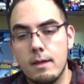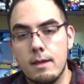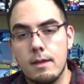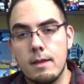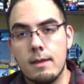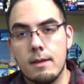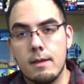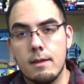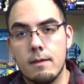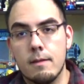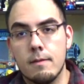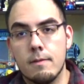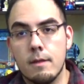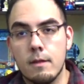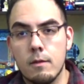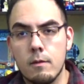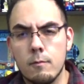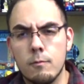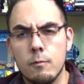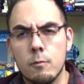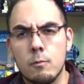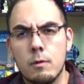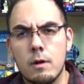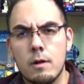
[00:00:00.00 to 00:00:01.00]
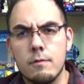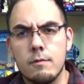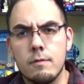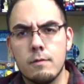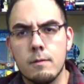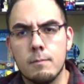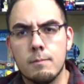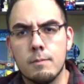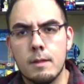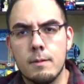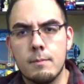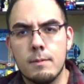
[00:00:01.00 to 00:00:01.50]
And thank you for watching
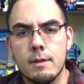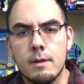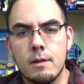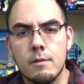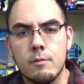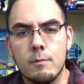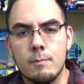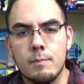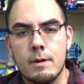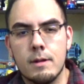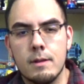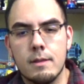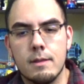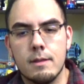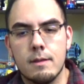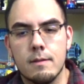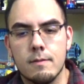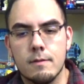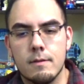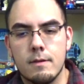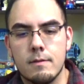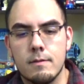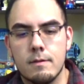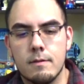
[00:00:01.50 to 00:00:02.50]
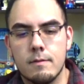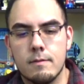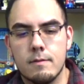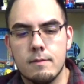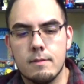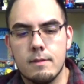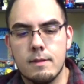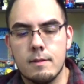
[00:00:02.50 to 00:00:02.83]
the Play Mariachi podcast, guys.